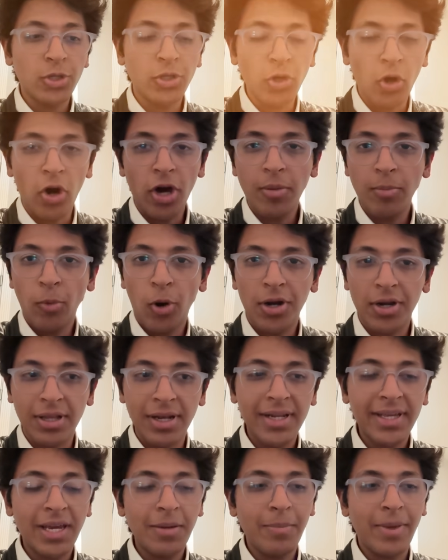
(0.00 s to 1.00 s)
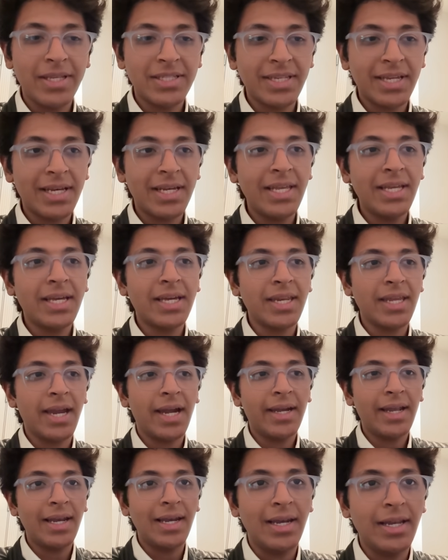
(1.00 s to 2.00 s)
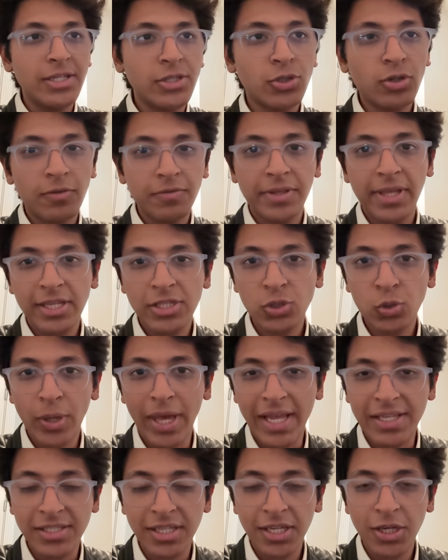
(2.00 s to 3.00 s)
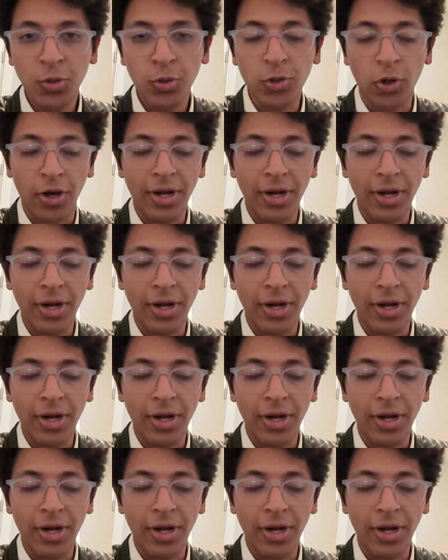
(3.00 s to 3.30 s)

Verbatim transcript: your model can basically create a list of things to execute